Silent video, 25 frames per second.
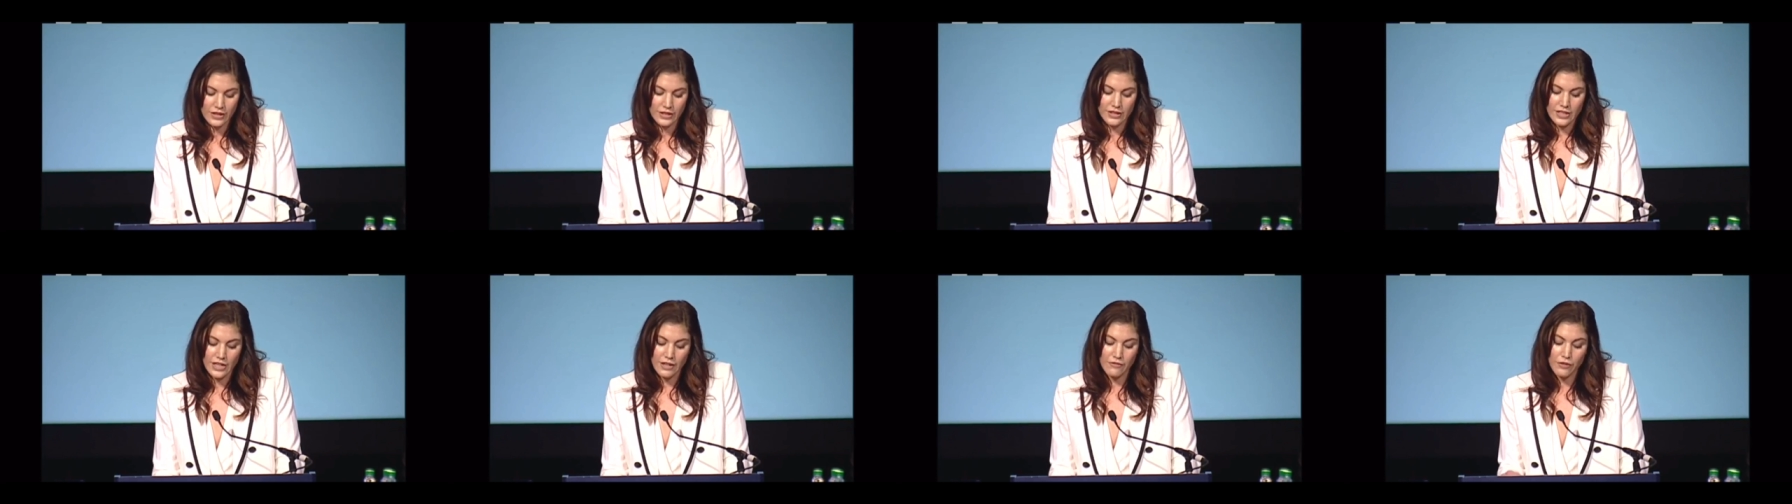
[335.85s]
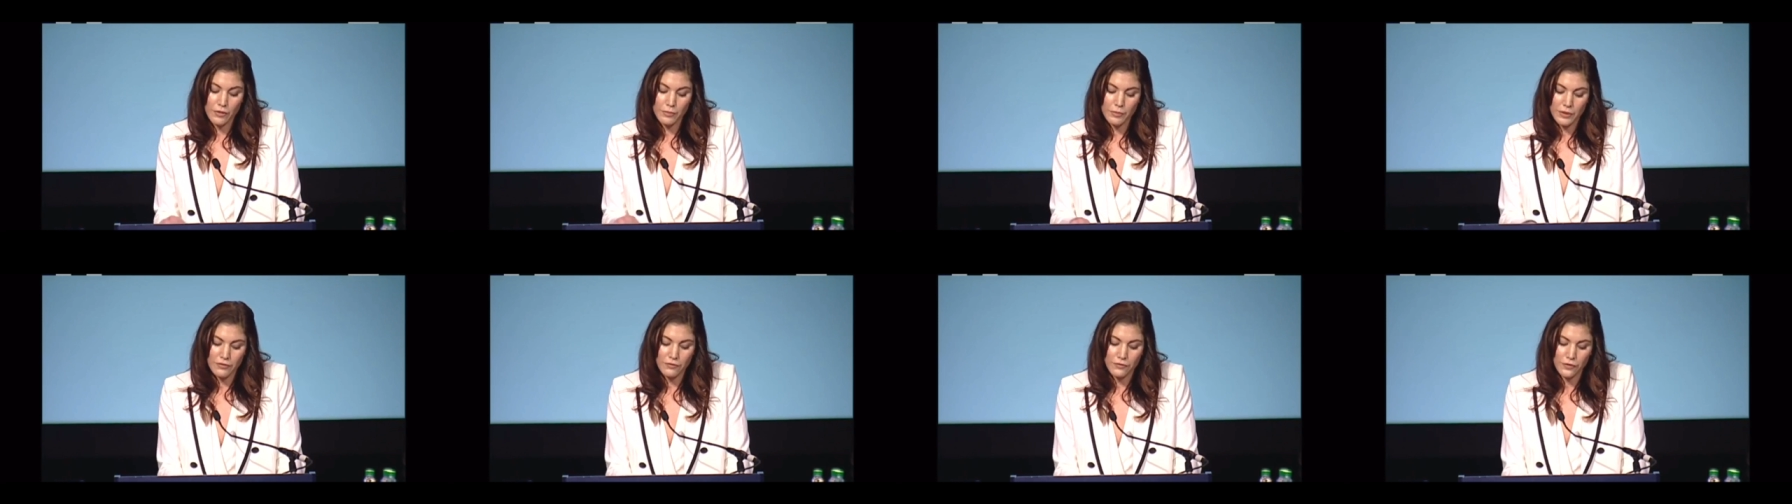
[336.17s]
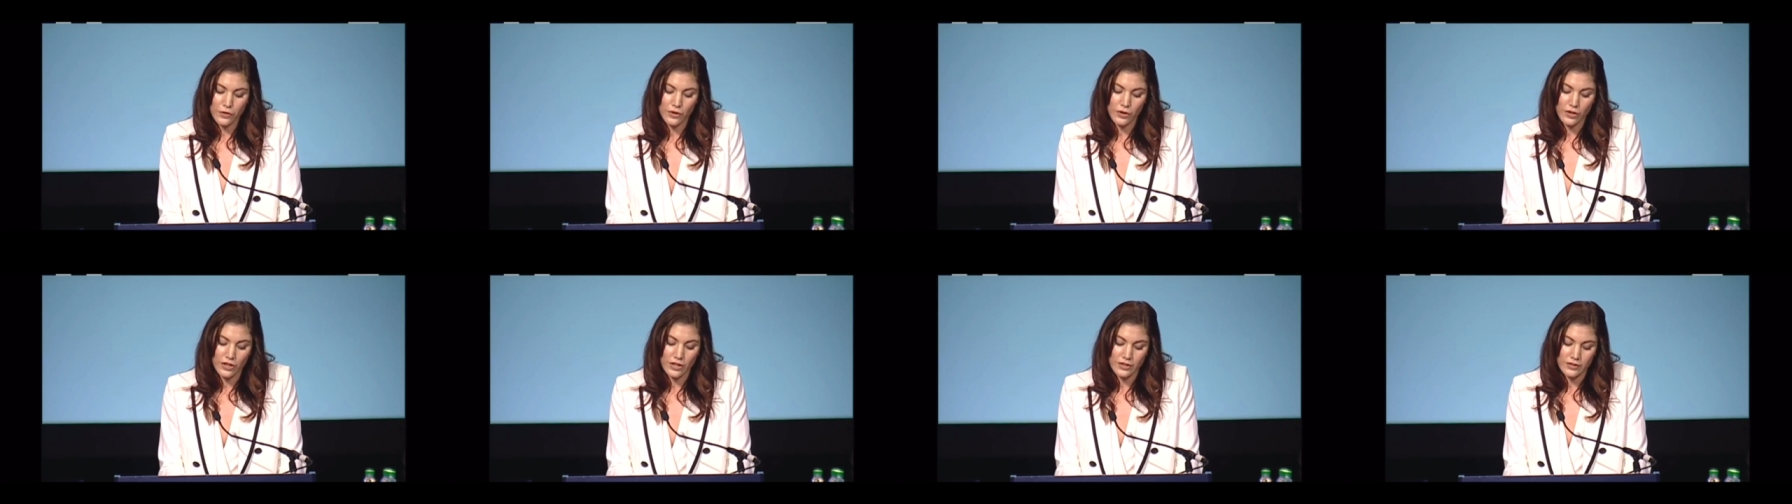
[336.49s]
Never
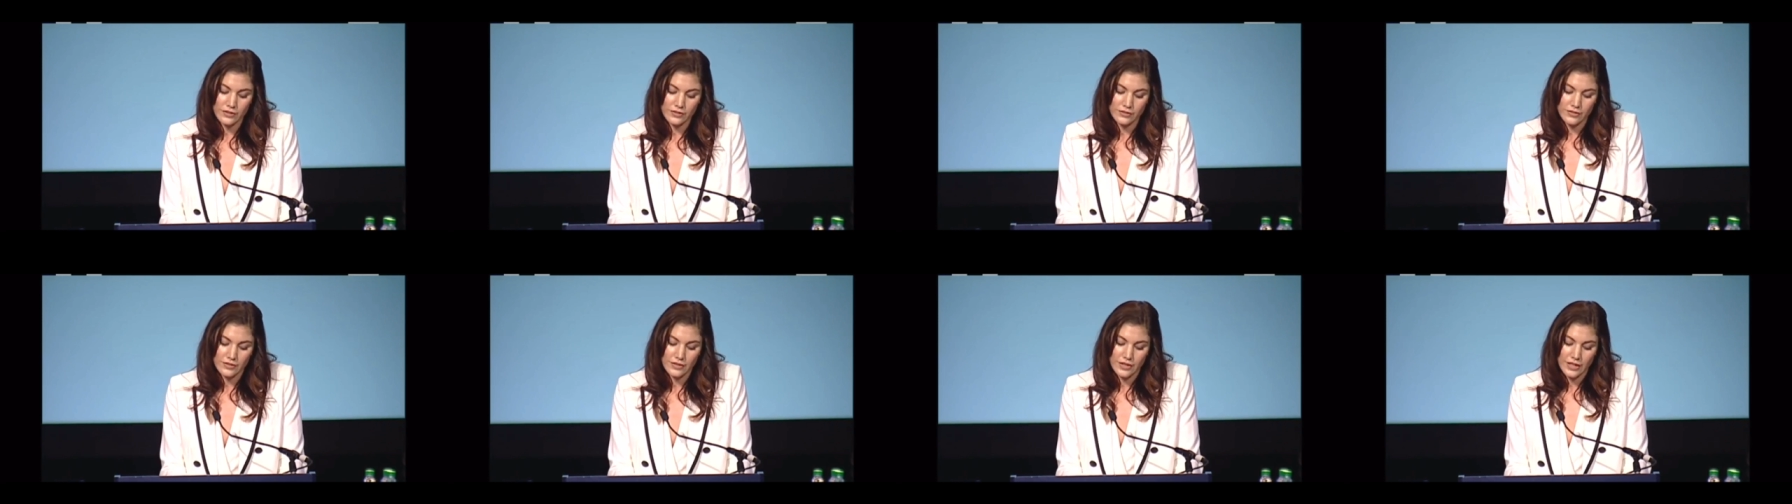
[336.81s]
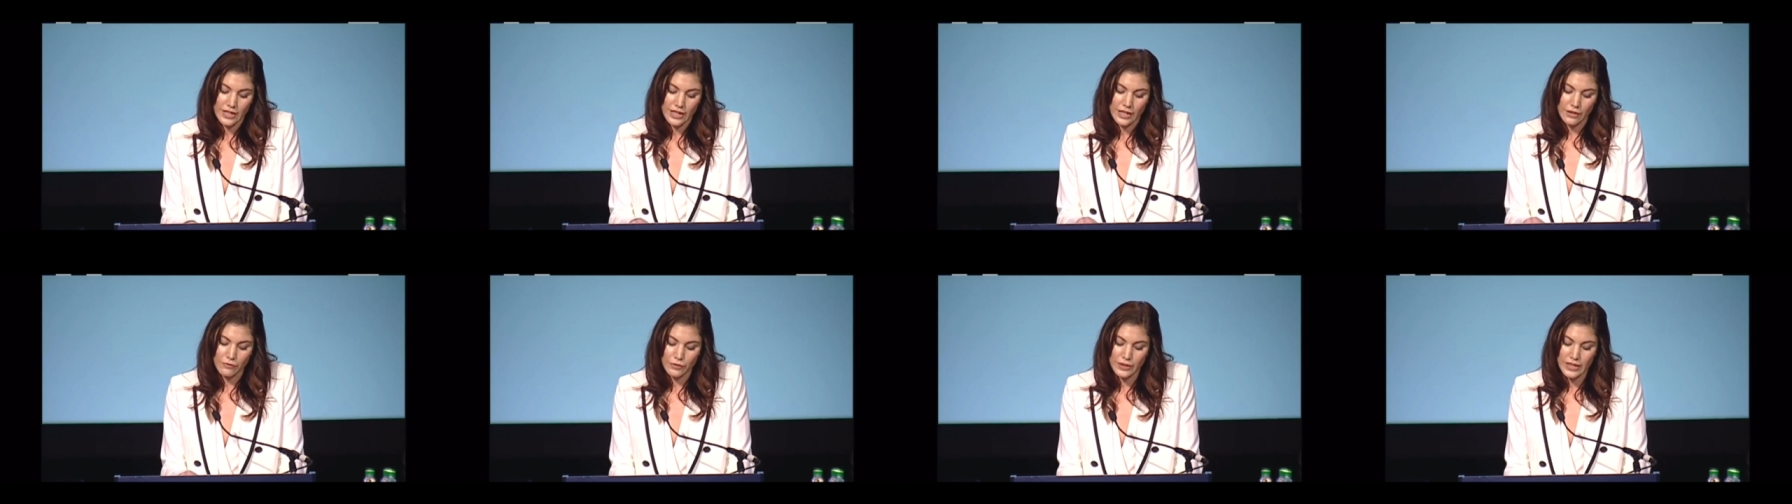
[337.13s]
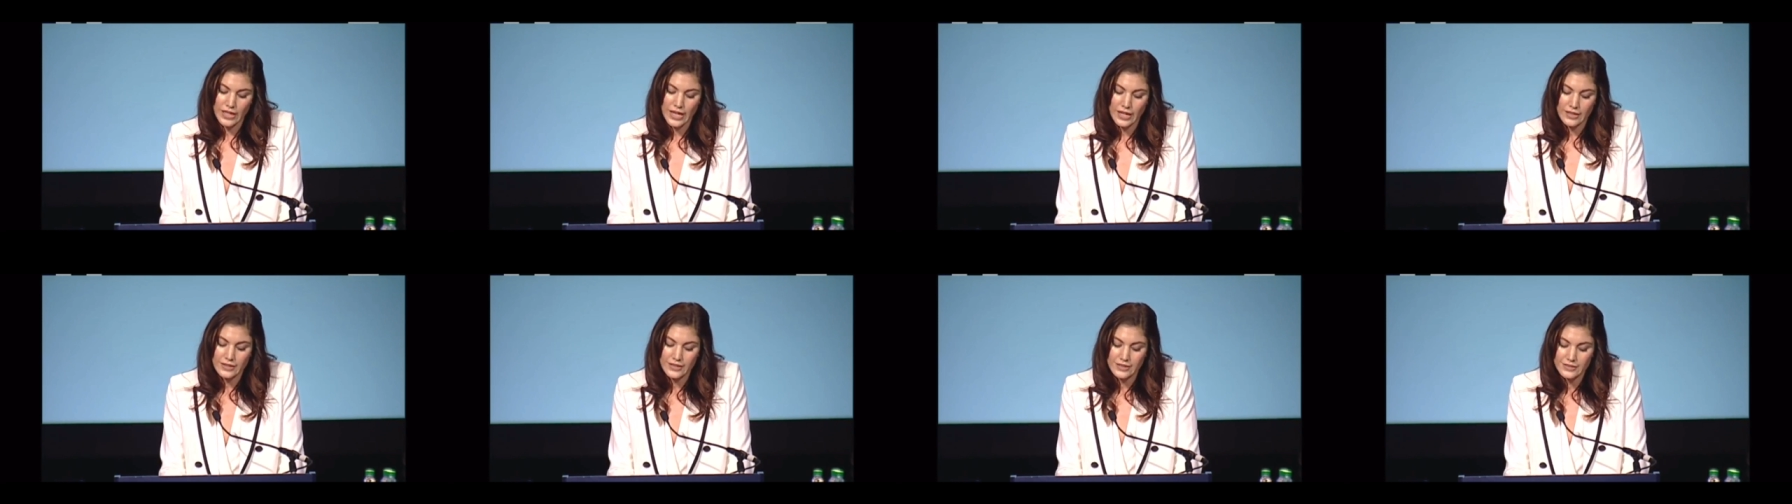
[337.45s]
before have
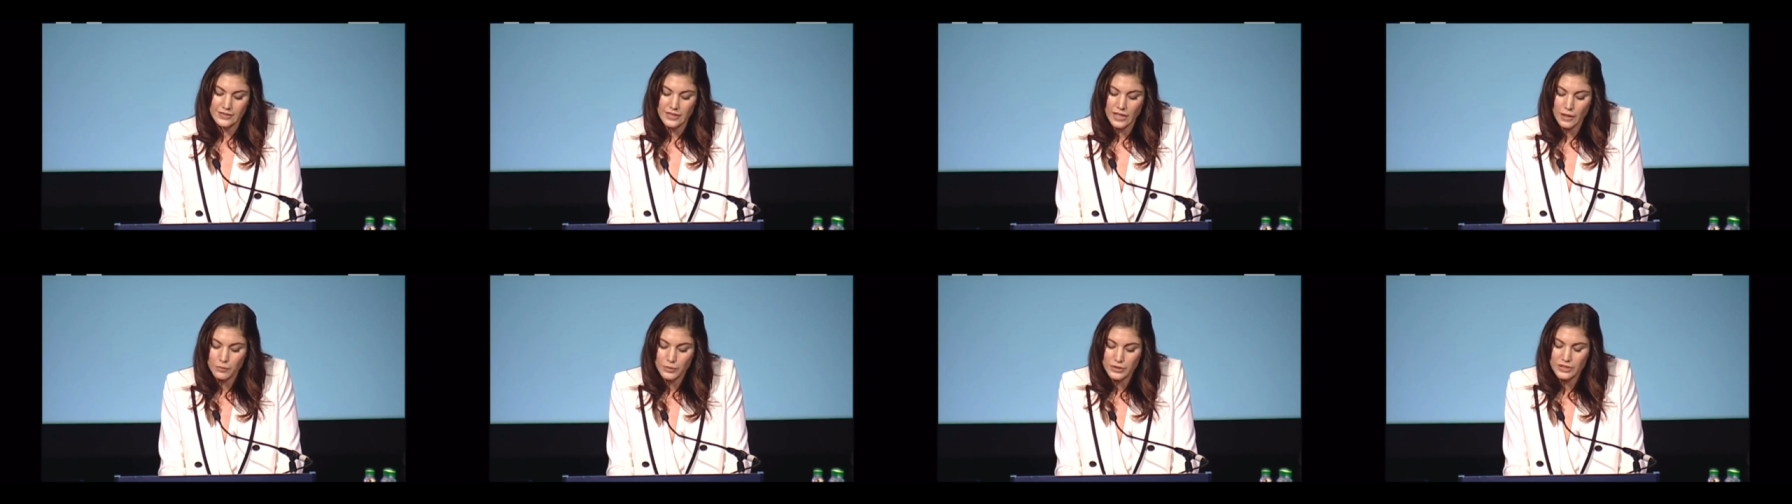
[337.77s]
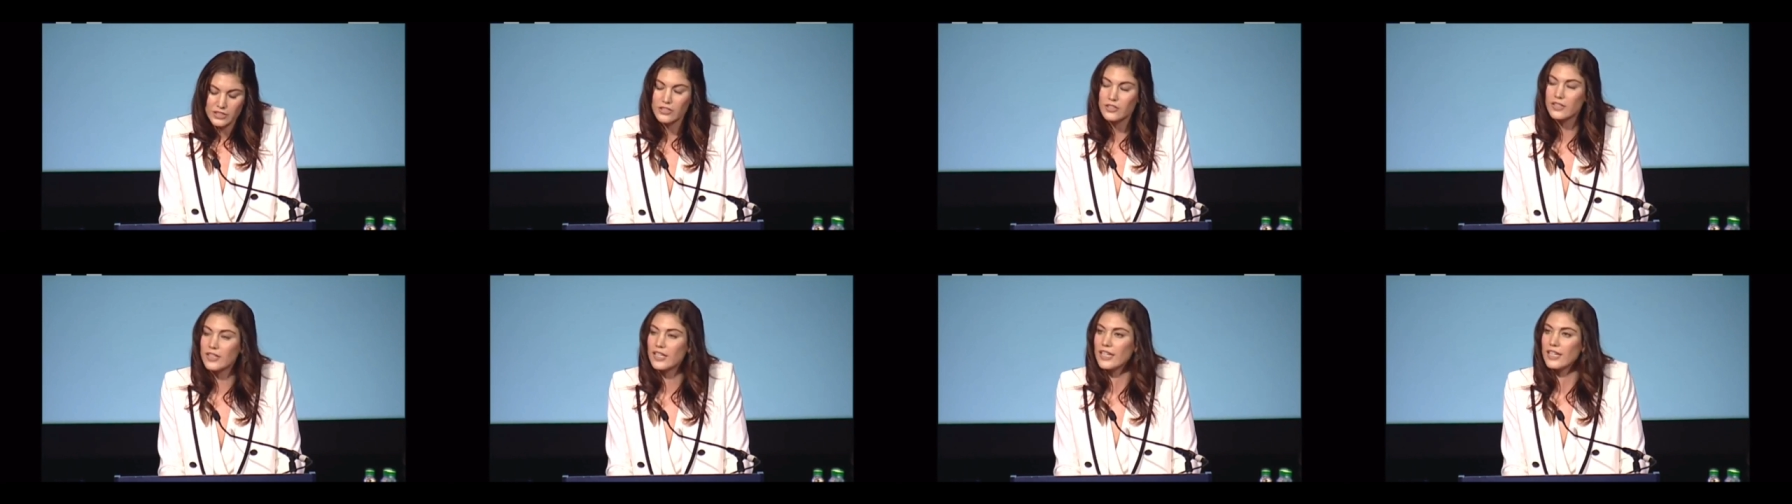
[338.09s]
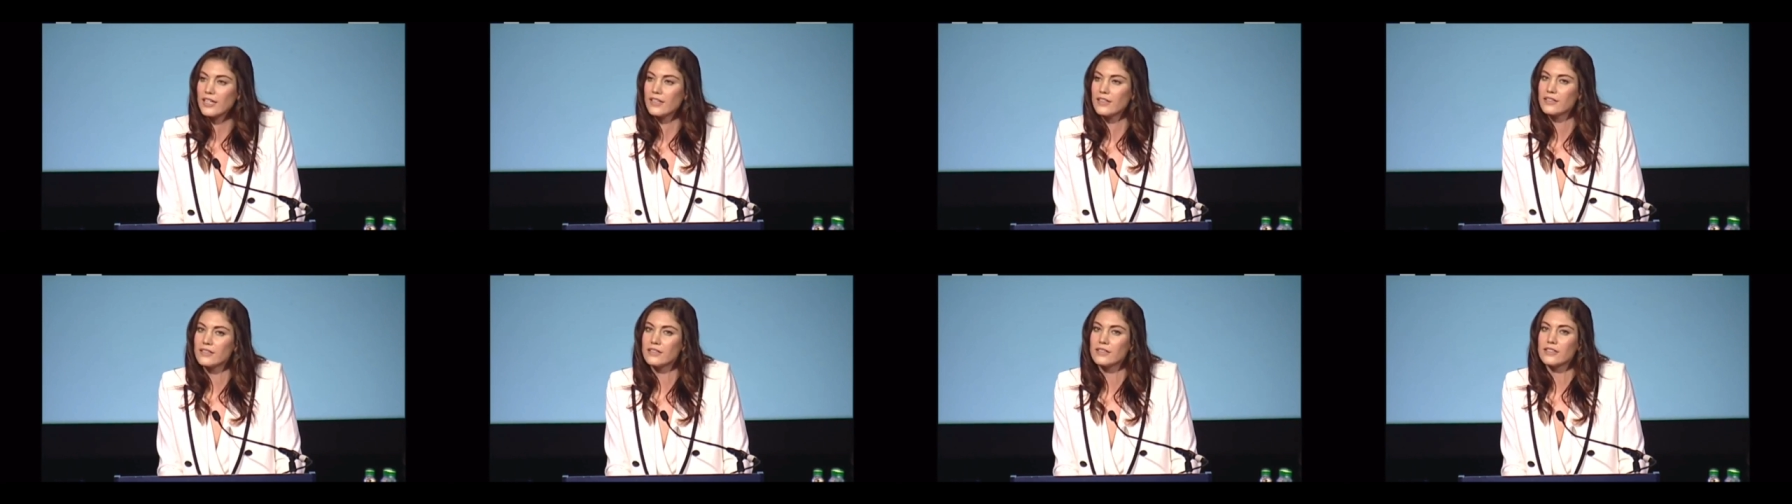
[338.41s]
we had this
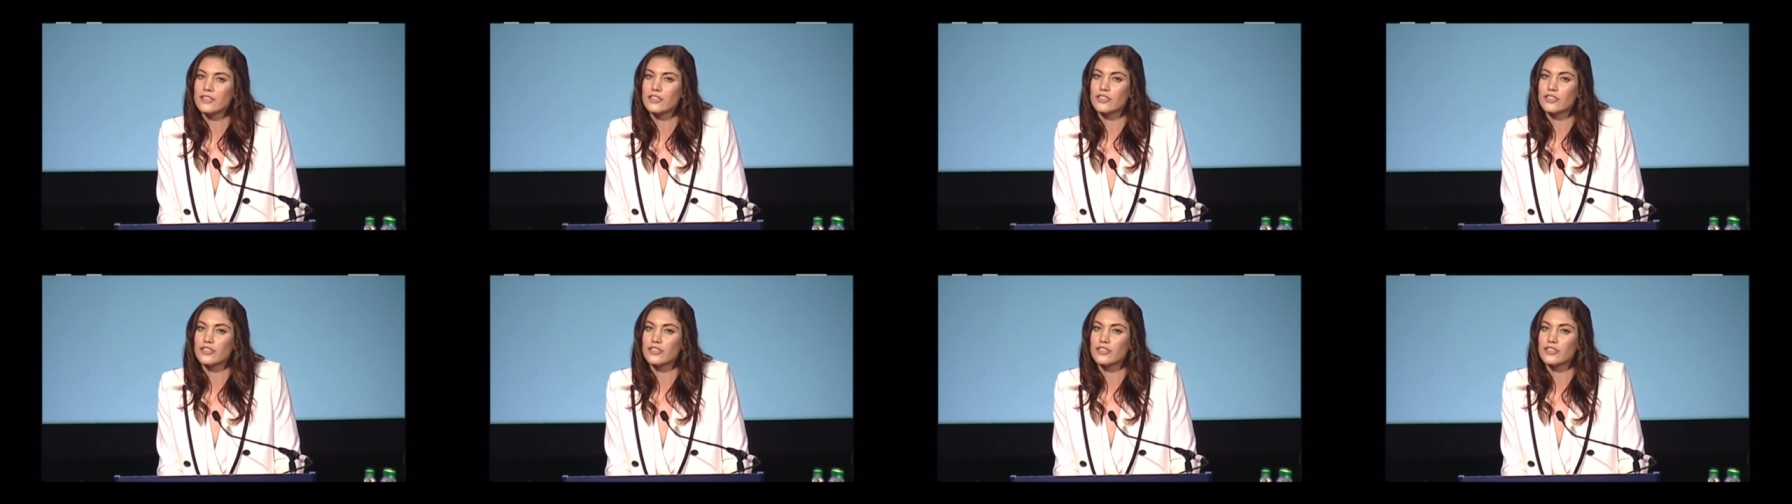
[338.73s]
opportunity